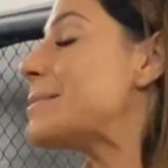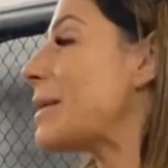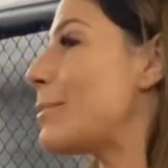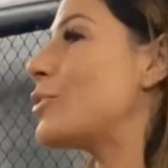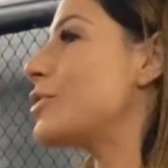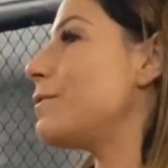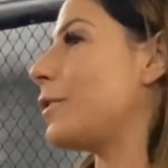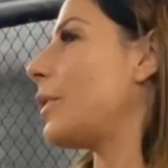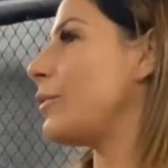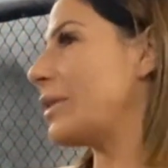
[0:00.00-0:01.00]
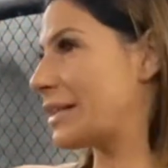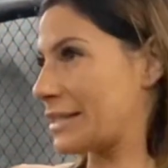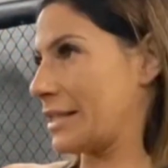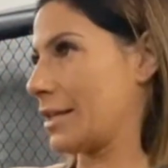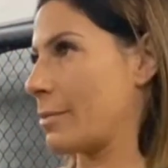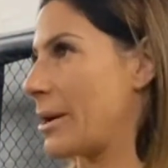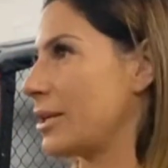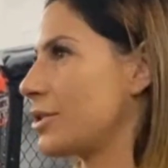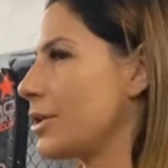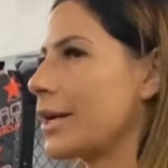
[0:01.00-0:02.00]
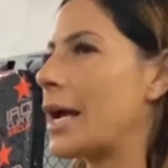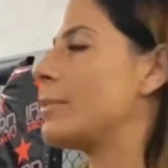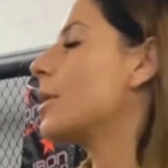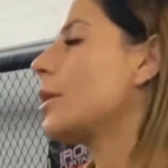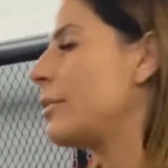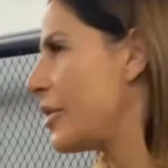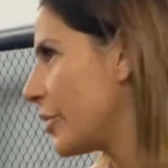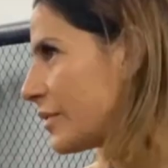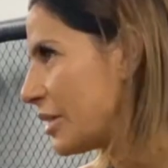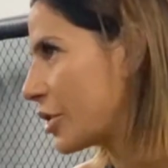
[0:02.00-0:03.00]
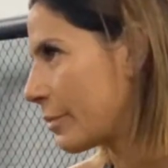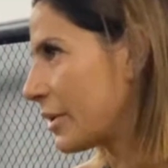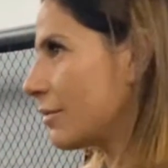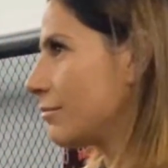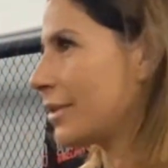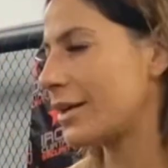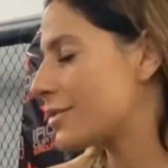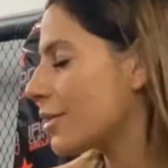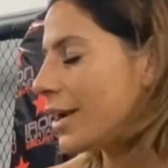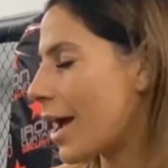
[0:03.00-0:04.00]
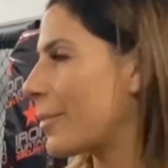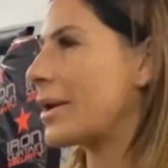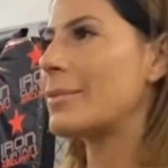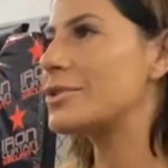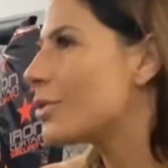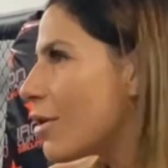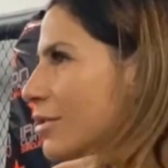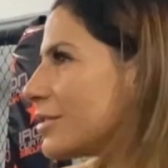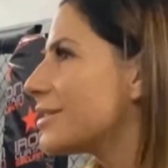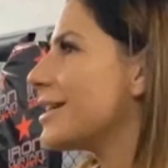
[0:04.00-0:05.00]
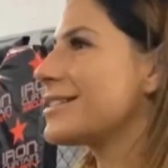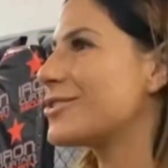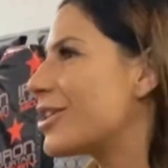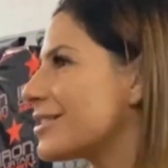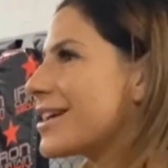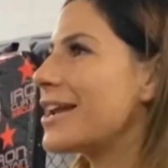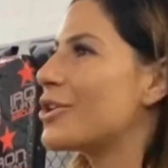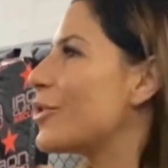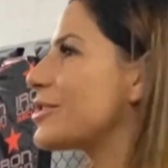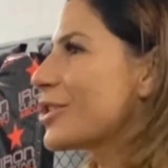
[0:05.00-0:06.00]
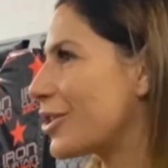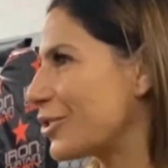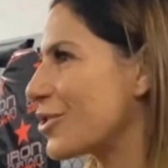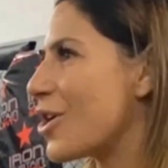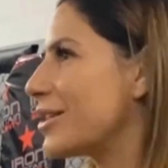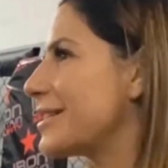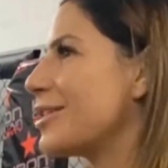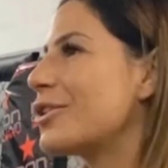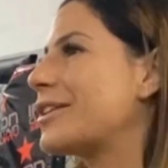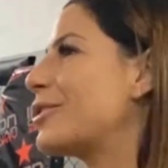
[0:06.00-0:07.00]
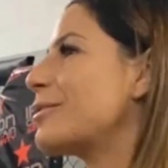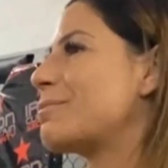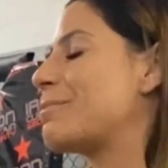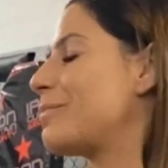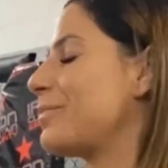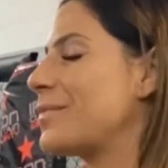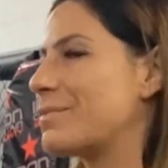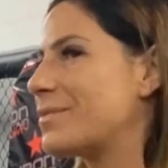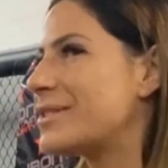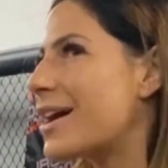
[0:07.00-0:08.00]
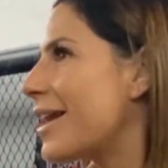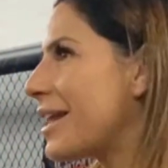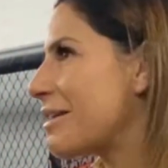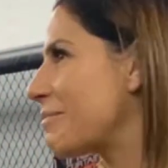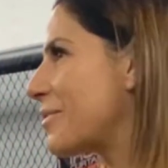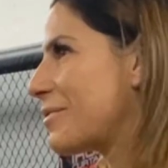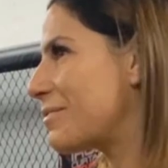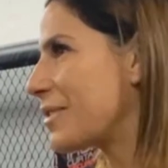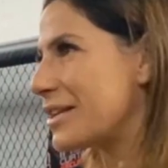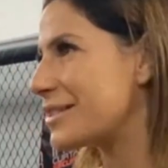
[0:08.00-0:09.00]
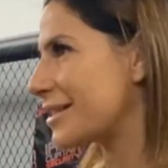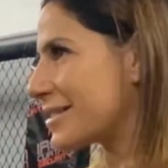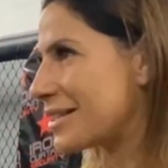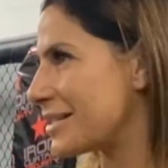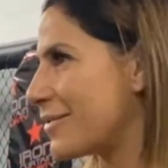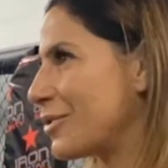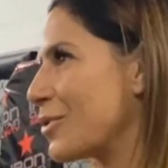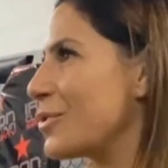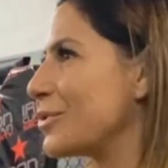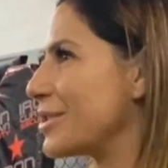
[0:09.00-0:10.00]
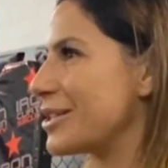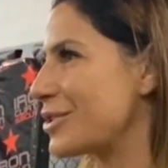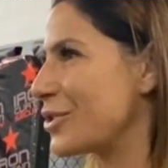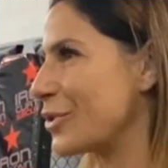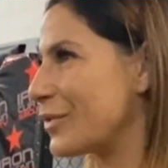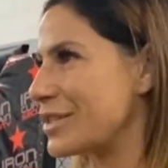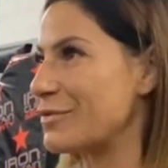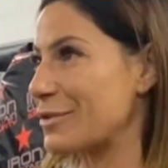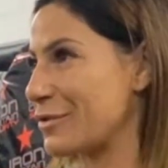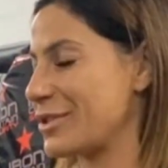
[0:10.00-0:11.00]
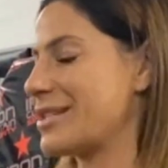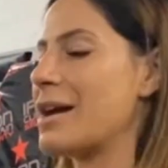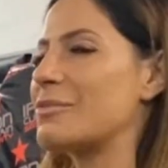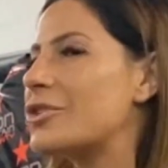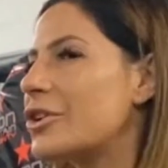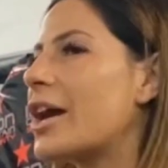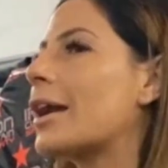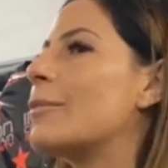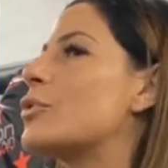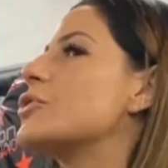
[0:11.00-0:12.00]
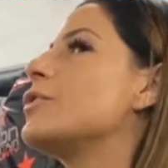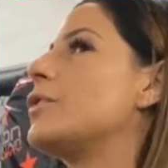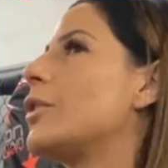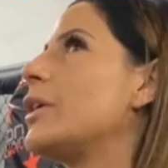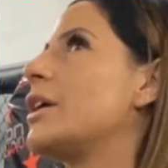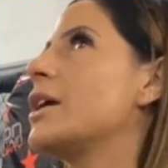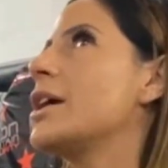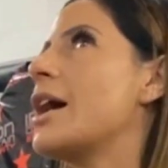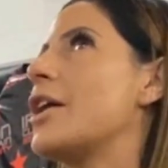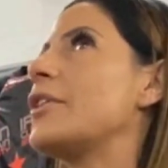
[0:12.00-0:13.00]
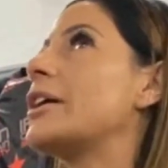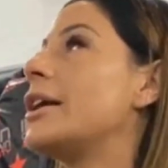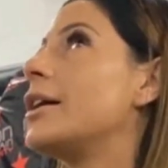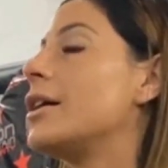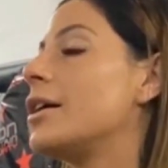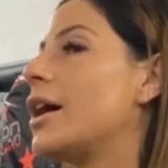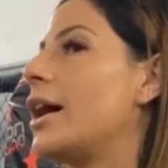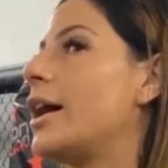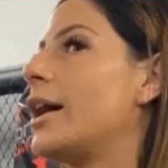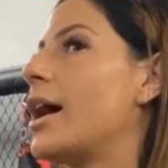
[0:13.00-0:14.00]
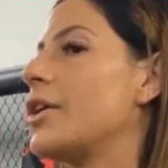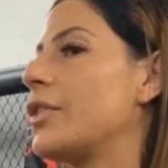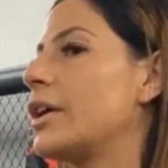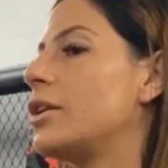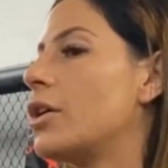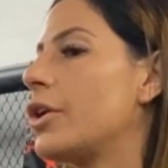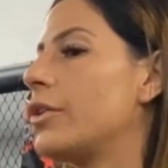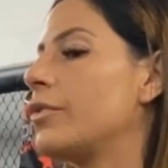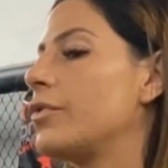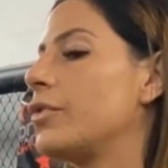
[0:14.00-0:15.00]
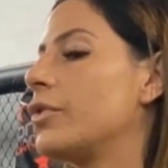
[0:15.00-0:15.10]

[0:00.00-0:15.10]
but I'm also very realistic about it. So, like, I'm not going to be a UFC champion. Like, it's not going to happen. I'm too old. It's not, I know it's not on the cards. They're not, they're not signing 36, 37 year olds into mm. the UFC for the first time. So like I'm also very I think I think a lot of